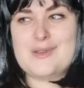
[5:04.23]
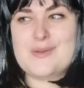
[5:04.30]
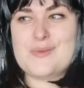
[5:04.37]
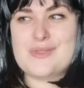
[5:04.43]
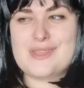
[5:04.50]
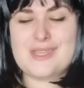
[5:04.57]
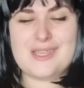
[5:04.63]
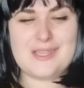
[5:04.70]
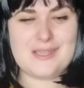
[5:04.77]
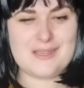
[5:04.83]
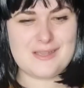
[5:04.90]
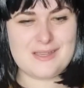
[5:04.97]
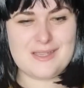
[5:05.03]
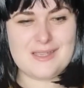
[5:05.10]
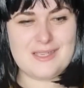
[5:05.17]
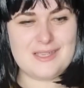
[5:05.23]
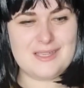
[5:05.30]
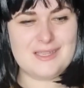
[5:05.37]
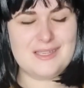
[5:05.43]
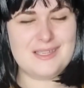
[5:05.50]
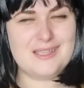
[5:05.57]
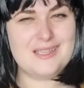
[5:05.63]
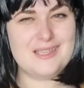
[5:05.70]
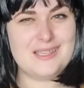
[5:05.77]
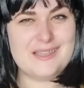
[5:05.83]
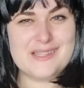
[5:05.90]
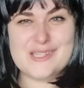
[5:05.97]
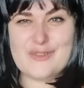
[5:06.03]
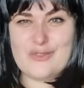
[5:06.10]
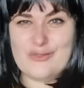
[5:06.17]
you know,
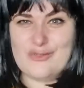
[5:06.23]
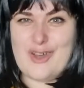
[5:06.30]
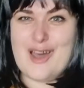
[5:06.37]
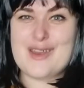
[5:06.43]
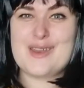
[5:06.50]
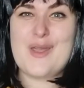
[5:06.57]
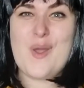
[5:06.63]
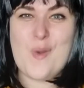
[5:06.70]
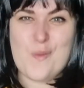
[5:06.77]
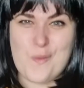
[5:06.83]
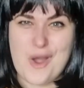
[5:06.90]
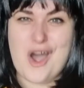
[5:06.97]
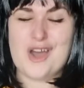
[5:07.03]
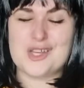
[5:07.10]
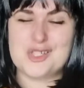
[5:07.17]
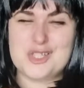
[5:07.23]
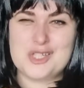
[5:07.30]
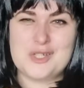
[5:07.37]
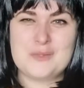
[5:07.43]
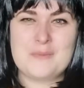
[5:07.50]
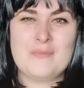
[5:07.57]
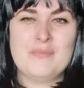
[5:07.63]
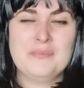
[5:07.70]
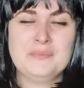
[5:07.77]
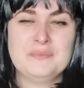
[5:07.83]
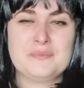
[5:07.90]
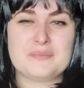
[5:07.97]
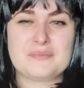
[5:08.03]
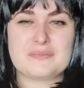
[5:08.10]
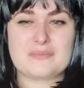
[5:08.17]
it's a fun watch,
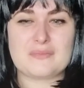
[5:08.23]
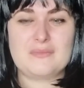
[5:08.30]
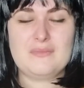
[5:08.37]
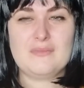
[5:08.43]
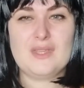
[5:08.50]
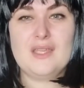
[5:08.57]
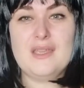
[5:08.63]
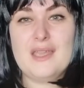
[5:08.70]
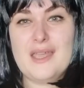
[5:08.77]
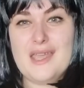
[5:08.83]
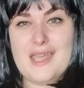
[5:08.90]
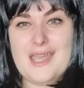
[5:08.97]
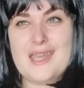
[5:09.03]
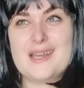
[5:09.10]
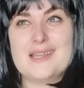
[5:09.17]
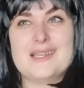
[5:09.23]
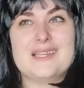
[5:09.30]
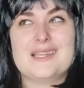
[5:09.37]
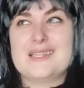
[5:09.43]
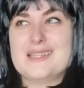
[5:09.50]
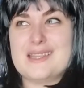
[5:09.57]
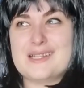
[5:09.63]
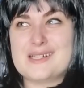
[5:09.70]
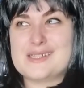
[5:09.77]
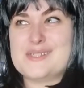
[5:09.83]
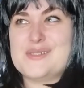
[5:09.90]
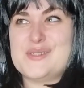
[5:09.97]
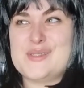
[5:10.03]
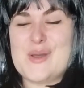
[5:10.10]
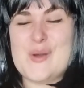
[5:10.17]
and there are
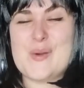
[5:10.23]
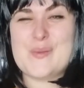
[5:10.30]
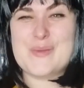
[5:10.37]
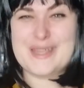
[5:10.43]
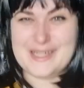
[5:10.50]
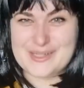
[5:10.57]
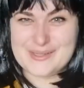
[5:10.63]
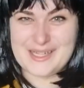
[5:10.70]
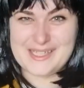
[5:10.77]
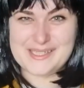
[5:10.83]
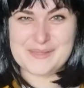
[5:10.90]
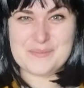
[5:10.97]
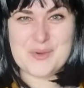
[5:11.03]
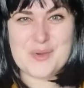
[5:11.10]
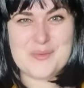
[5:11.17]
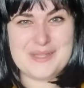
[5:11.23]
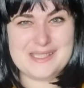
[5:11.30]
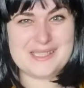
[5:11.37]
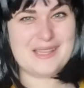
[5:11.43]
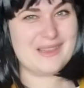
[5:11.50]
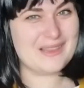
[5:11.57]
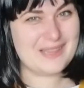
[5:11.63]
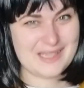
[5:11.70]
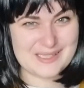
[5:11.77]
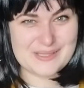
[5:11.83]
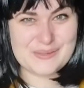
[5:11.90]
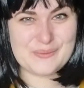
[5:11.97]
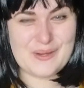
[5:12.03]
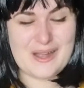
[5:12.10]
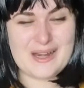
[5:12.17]
so many crazy moments in
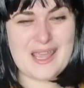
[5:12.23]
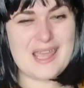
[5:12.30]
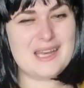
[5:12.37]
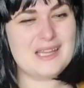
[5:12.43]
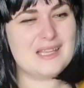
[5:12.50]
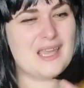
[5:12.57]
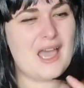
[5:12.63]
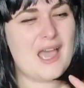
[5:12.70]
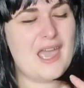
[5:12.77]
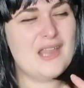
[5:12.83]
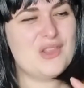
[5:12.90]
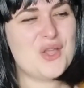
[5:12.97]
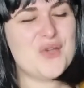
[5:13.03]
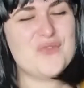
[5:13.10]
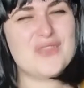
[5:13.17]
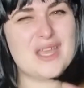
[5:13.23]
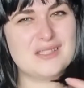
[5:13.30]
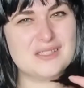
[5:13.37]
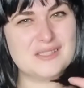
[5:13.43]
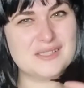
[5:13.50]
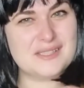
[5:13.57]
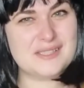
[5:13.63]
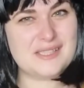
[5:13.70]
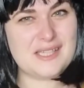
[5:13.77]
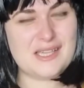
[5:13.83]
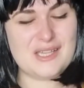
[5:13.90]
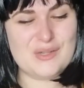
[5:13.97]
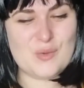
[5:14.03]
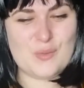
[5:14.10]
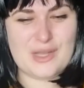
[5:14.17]
this one. And I love that
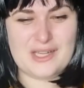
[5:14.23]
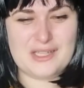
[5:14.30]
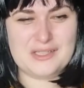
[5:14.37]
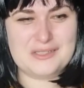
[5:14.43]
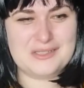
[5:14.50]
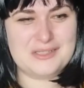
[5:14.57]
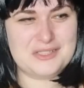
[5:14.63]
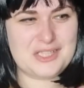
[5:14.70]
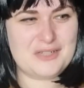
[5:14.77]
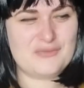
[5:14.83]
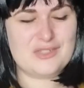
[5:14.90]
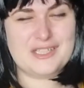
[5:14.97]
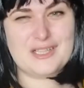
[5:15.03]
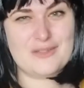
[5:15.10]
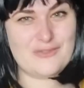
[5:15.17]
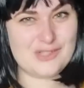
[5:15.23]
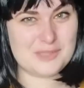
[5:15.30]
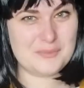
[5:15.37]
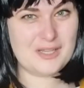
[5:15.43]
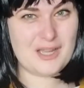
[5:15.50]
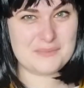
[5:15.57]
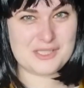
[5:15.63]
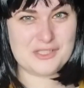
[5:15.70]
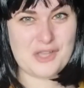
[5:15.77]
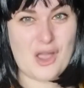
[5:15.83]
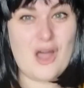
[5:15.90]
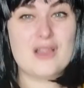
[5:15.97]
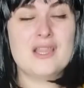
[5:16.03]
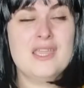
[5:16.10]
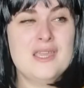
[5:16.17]
scene when Jennifer Tilly first becomes a
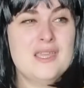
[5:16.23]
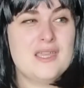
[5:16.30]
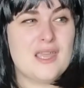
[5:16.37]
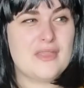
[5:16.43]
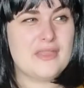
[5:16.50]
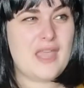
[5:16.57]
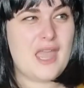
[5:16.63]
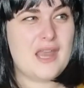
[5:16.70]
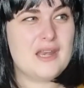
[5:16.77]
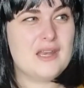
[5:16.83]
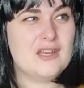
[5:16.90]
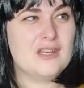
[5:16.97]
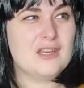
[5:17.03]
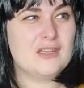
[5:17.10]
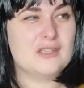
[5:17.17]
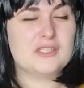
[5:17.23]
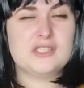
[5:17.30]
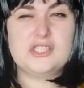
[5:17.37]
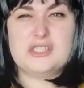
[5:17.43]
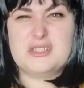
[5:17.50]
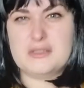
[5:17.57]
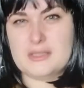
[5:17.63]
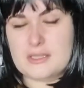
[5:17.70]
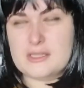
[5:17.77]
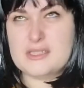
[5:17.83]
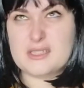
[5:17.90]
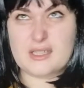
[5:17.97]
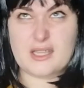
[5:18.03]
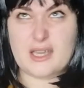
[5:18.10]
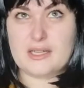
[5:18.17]
doll, and then because
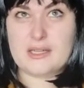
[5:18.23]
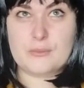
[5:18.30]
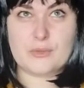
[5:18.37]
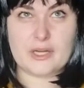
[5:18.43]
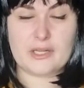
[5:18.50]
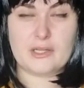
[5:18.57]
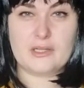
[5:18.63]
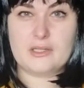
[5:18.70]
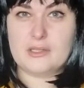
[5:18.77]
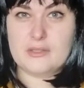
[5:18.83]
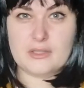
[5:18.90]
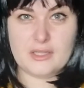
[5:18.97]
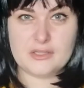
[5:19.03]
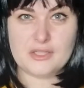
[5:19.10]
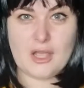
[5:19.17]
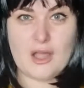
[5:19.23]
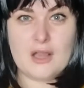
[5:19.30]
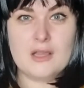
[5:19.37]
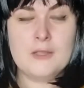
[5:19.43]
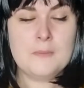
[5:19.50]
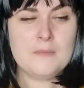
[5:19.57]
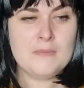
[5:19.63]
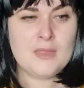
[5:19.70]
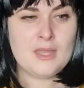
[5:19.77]
it's kind of a regular looking doll,